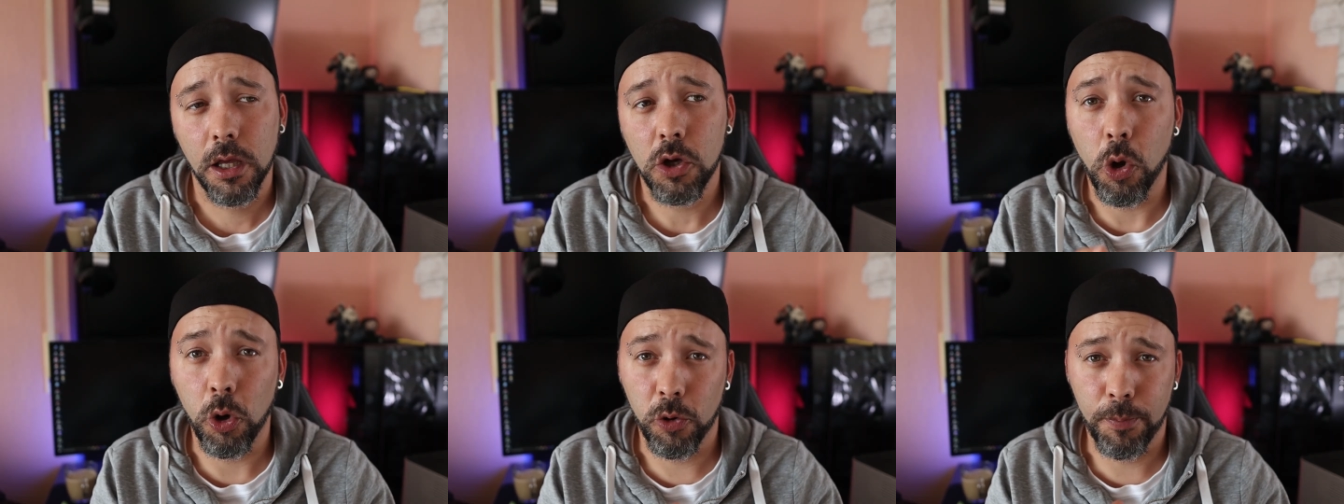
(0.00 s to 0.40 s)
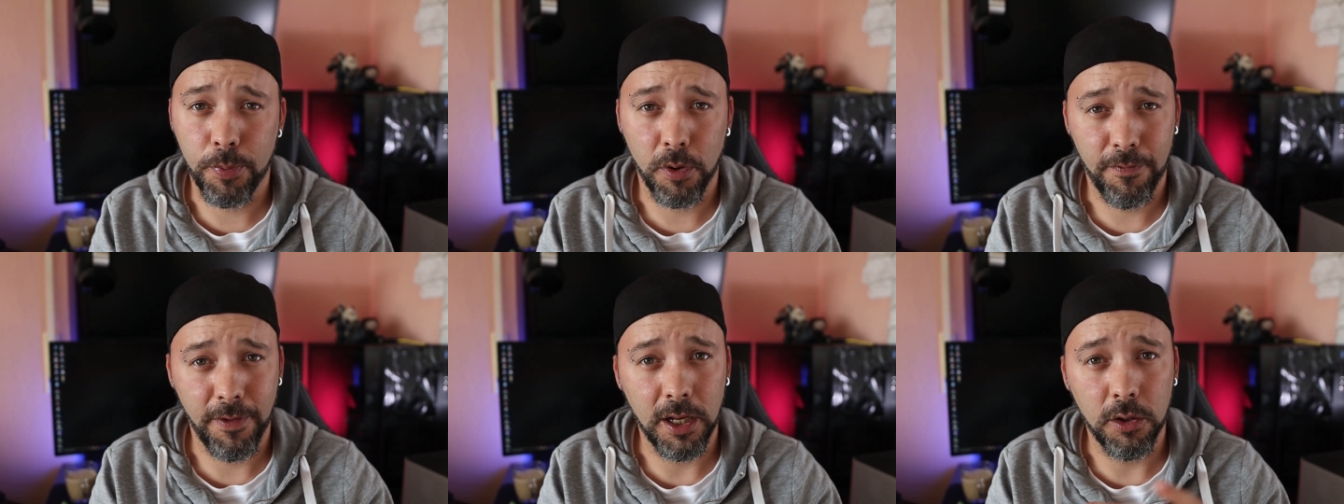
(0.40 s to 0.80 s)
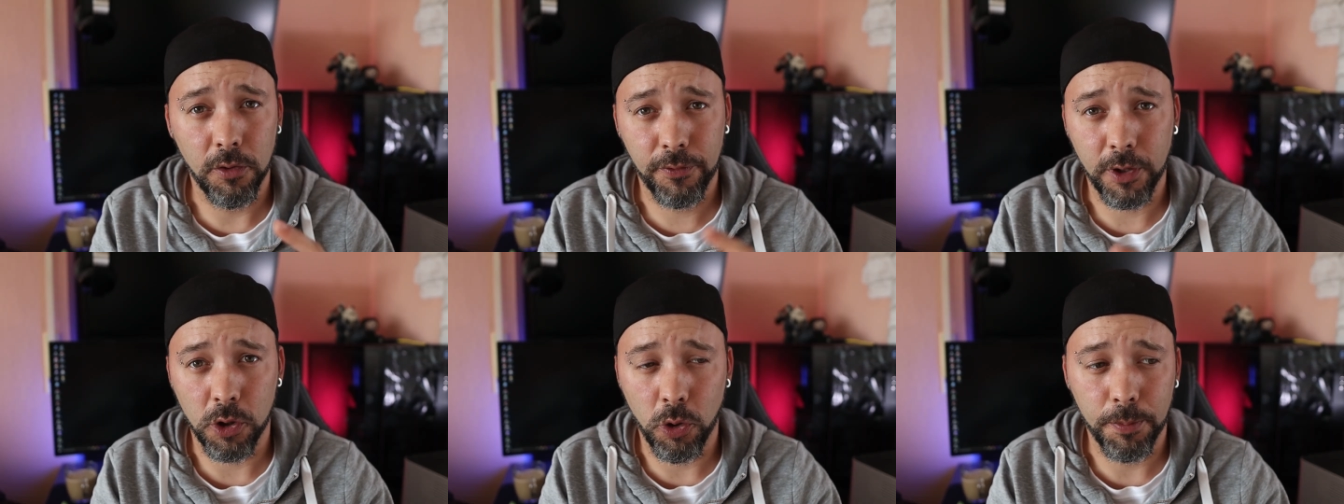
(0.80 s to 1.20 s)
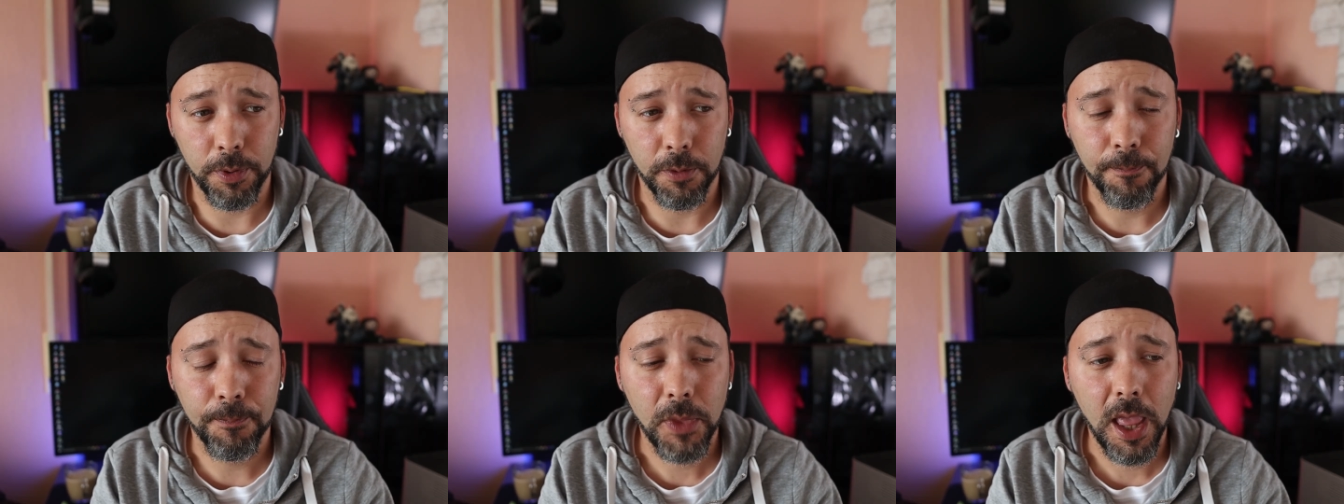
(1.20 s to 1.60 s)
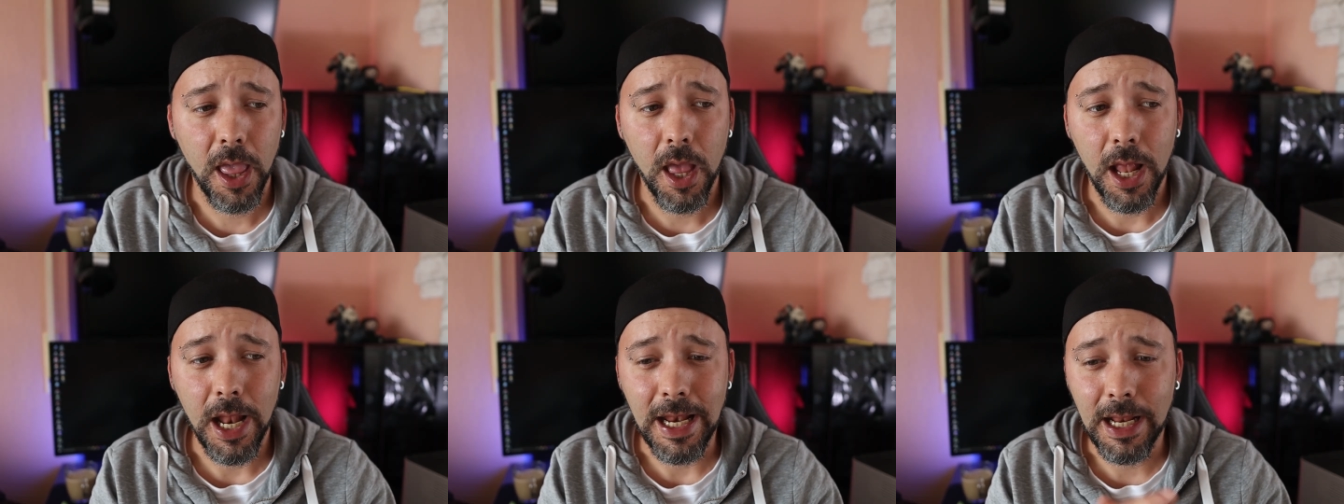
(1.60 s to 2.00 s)
color profile of the GoPro.
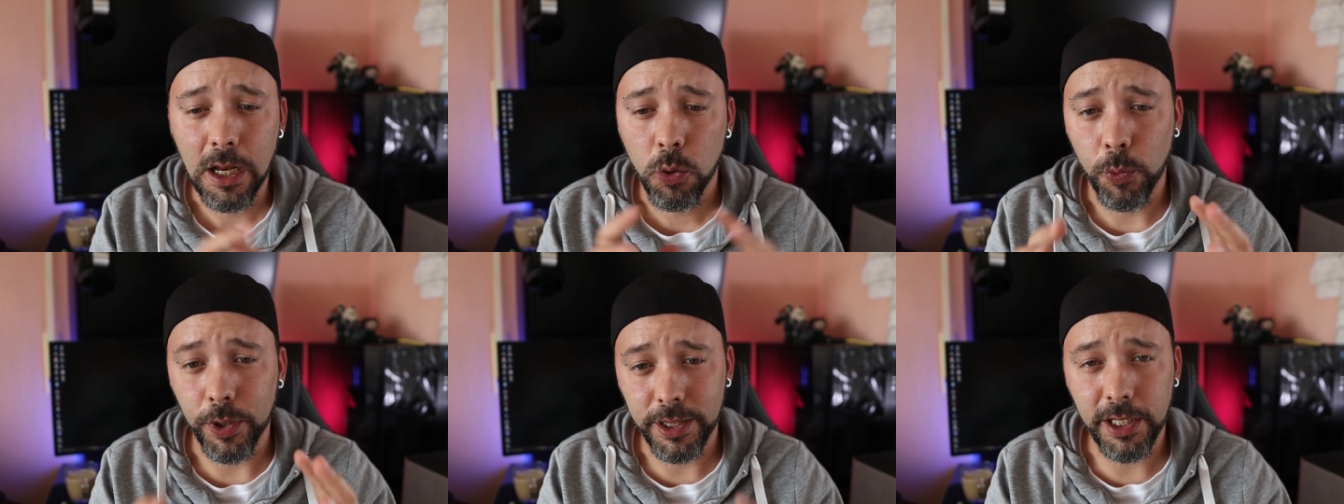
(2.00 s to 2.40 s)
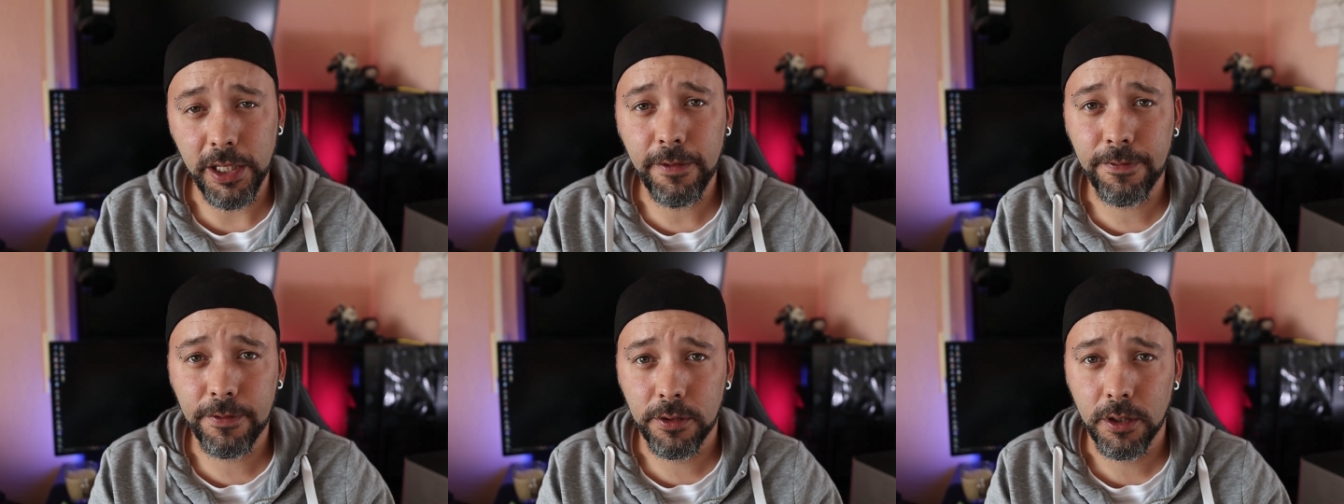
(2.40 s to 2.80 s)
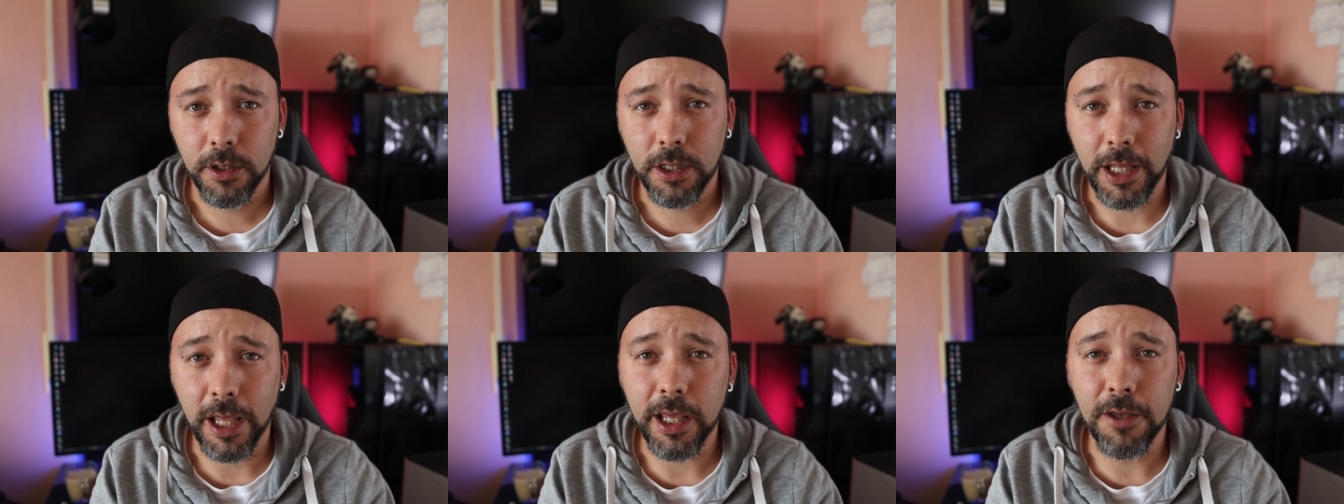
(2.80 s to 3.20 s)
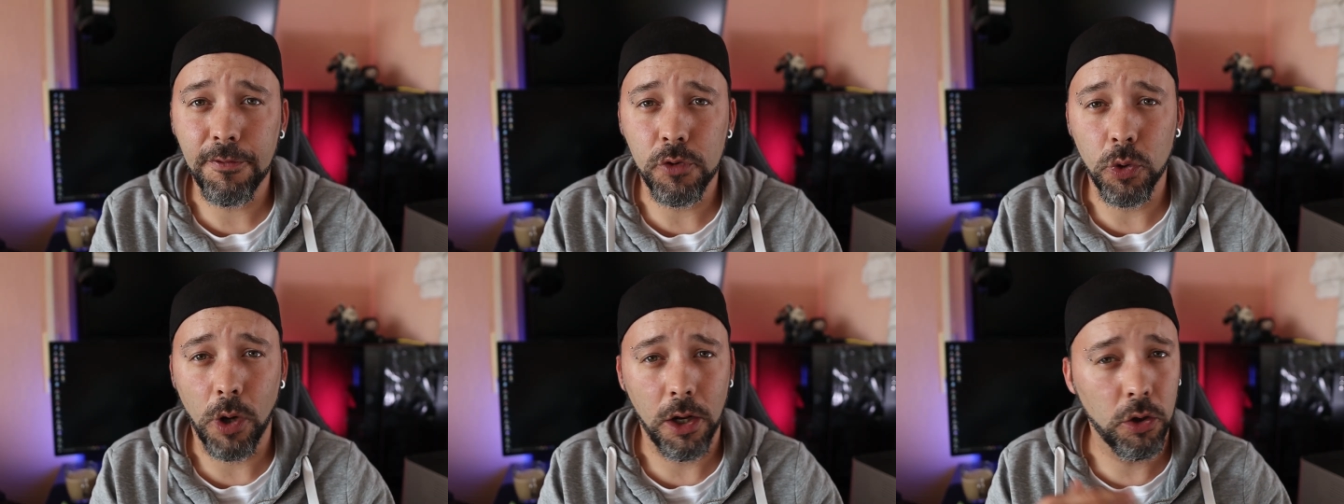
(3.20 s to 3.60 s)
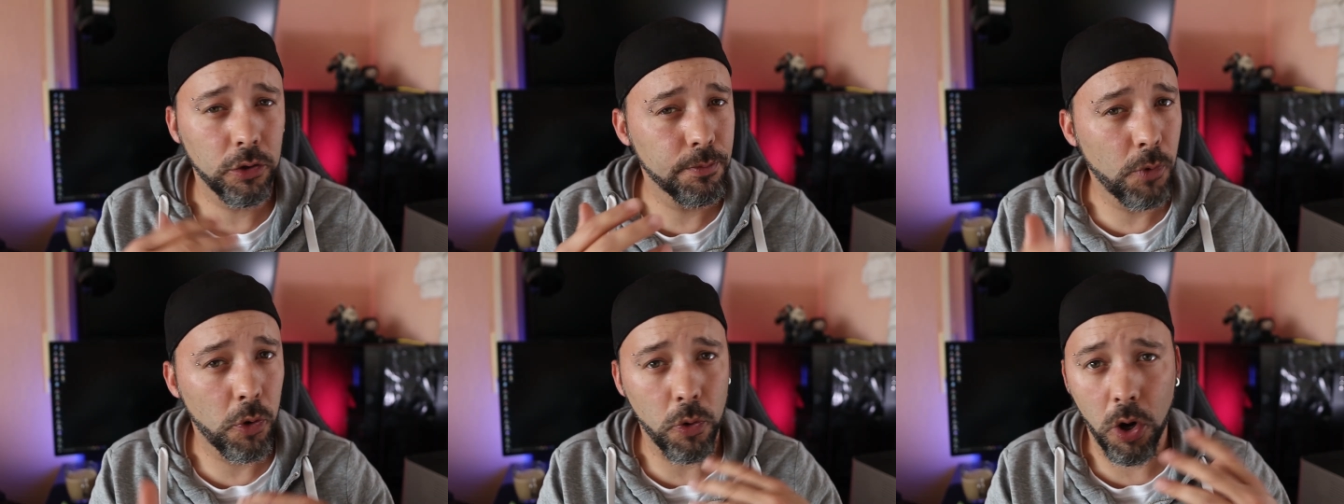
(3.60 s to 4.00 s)
With this, can give you a
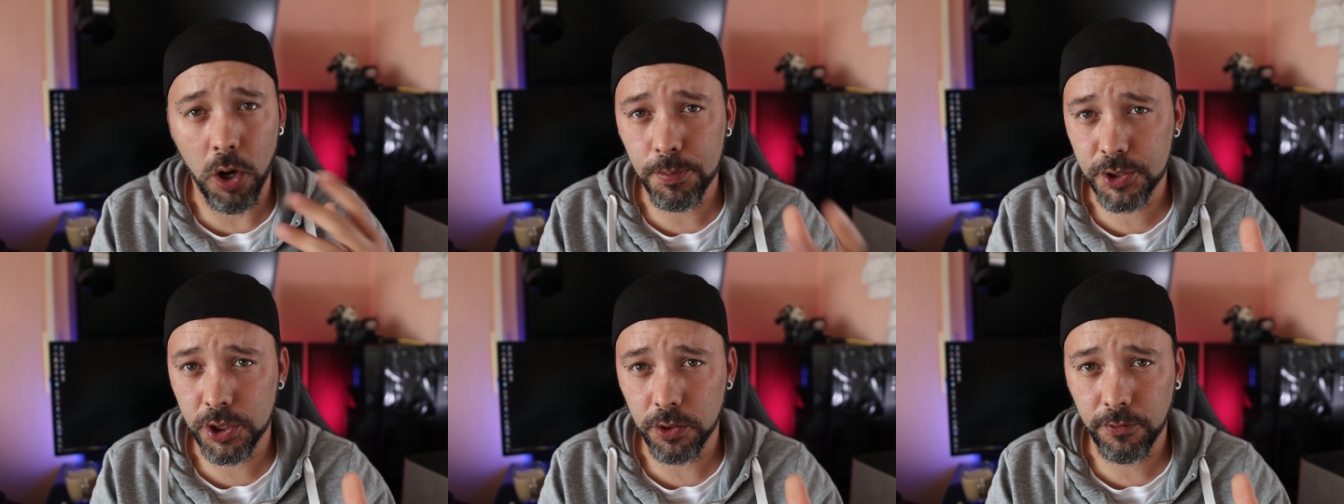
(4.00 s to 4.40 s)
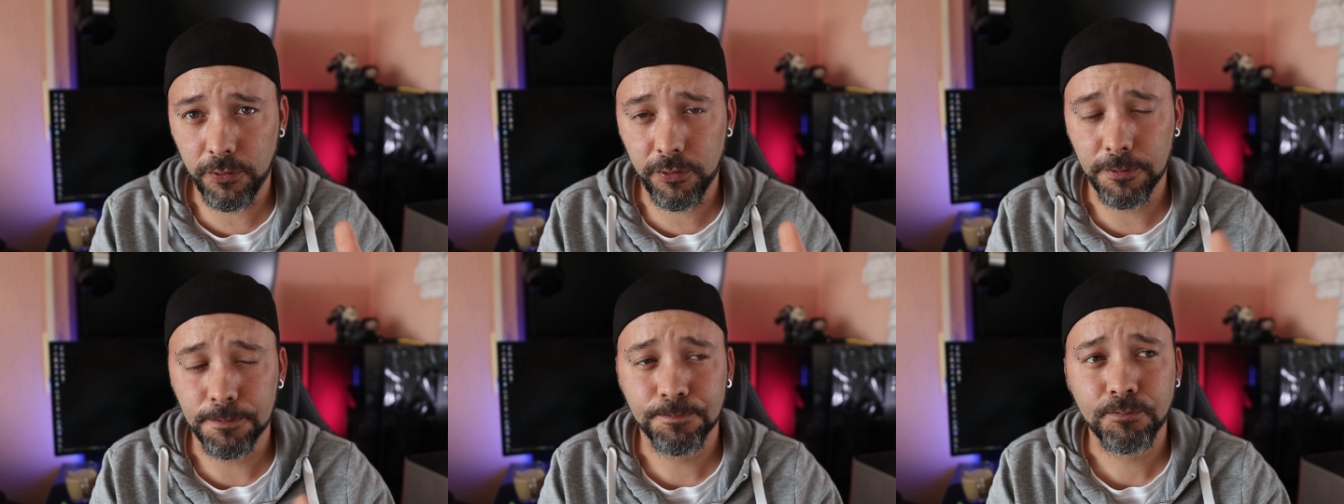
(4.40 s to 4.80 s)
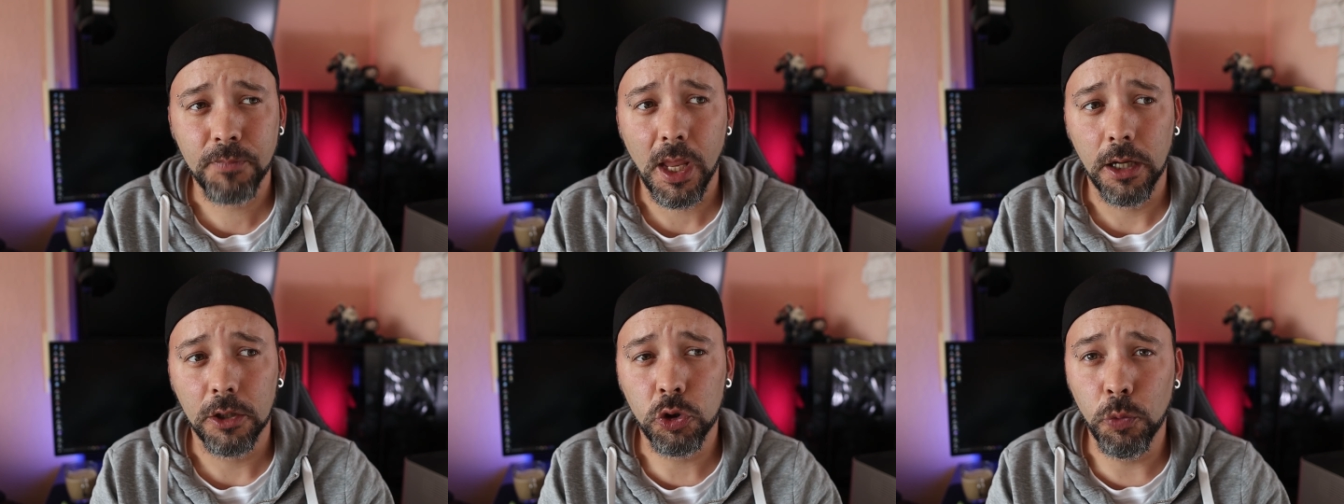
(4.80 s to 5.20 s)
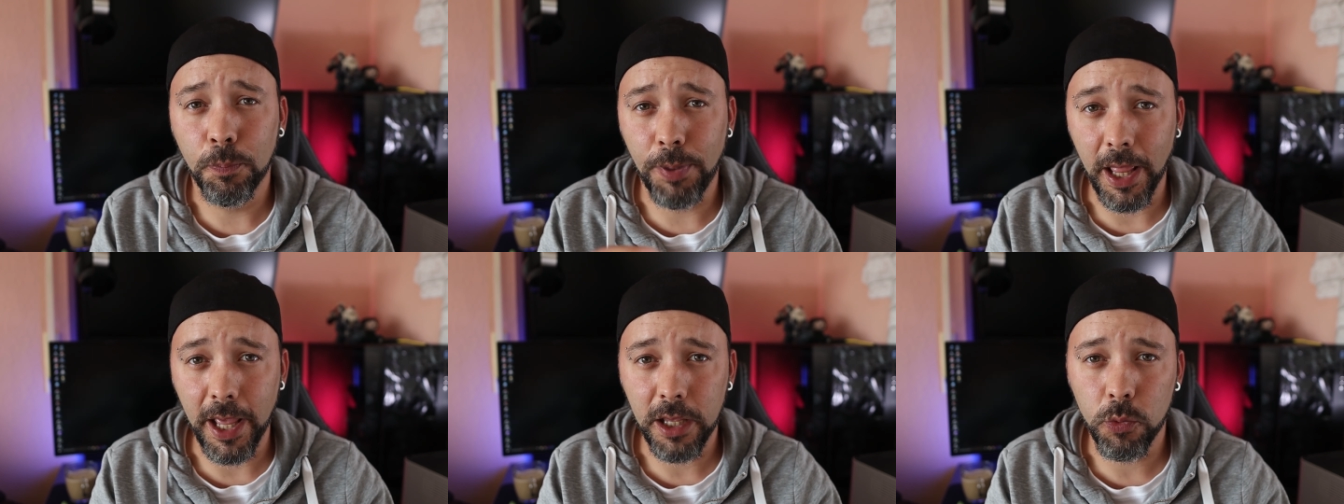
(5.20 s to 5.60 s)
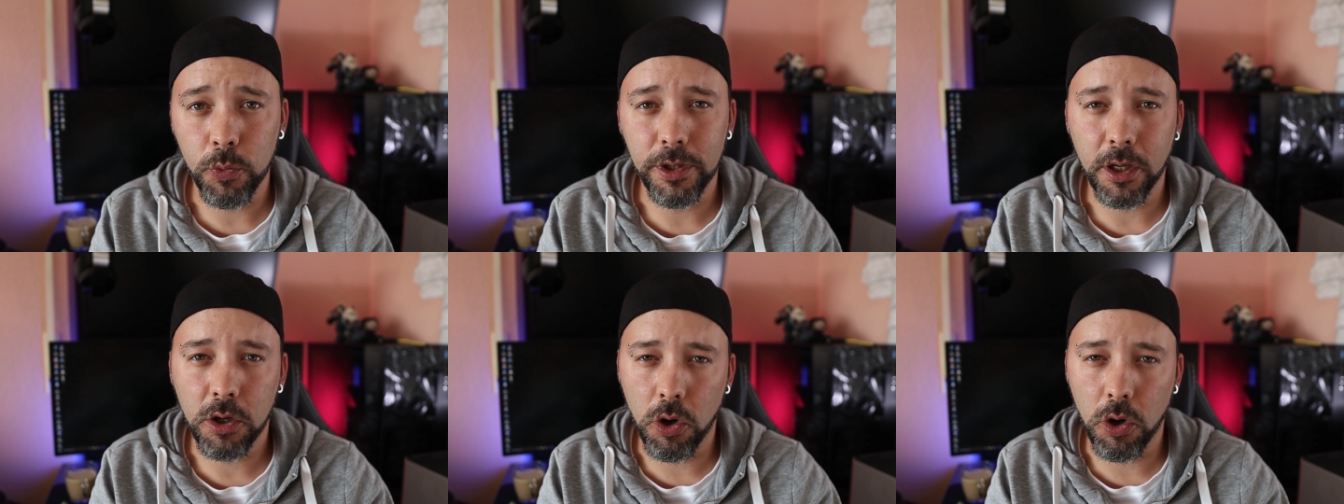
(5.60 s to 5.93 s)
lot more options to play with the